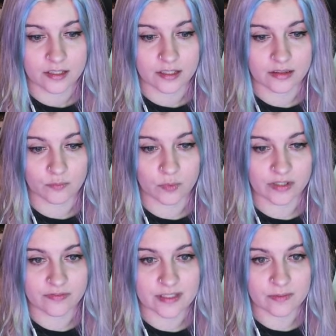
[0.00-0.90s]
What
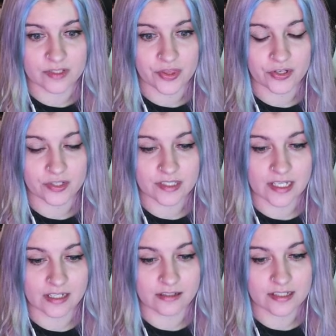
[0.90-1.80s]
if this was
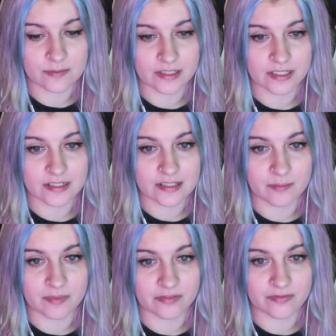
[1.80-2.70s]
13? This would need to
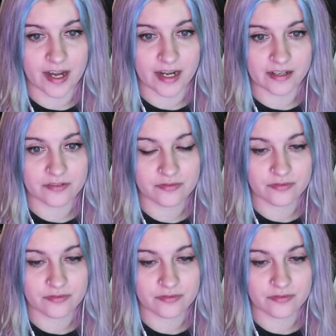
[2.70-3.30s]
sum to 5.